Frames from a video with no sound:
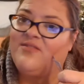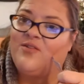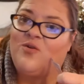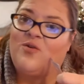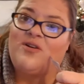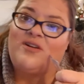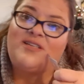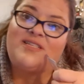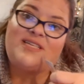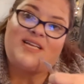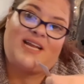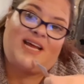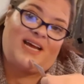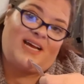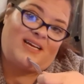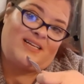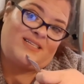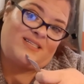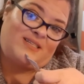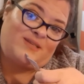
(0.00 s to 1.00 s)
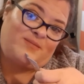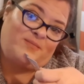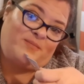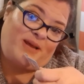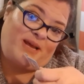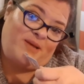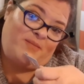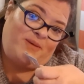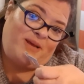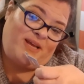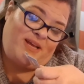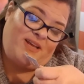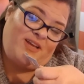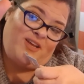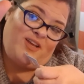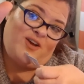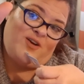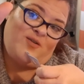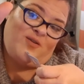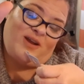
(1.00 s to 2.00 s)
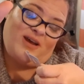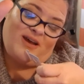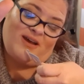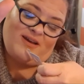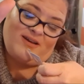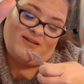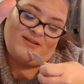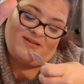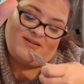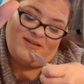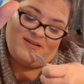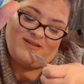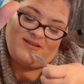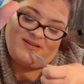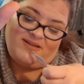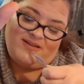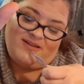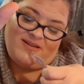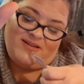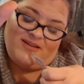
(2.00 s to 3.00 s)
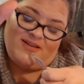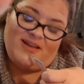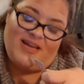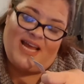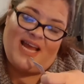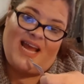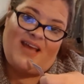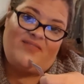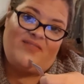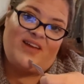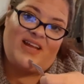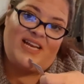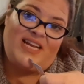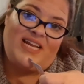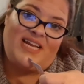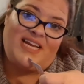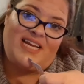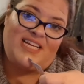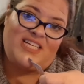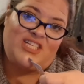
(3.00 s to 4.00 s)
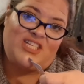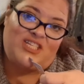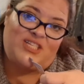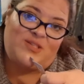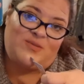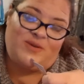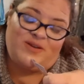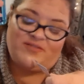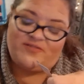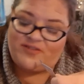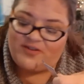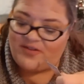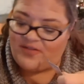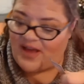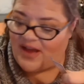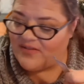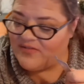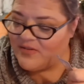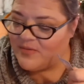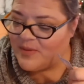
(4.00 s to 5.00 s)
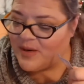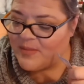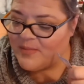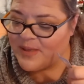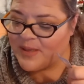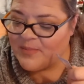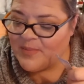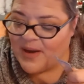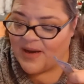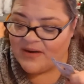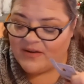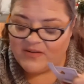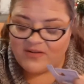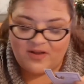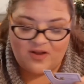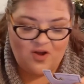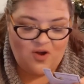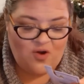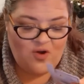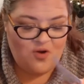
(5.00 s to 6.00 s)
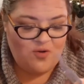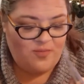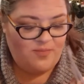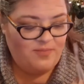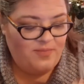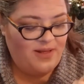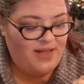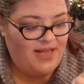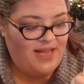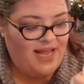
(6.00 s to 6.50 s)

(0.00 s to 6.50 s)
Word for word: Of course, it has baby Yoda. And then he can just refill that from our big bottle at home.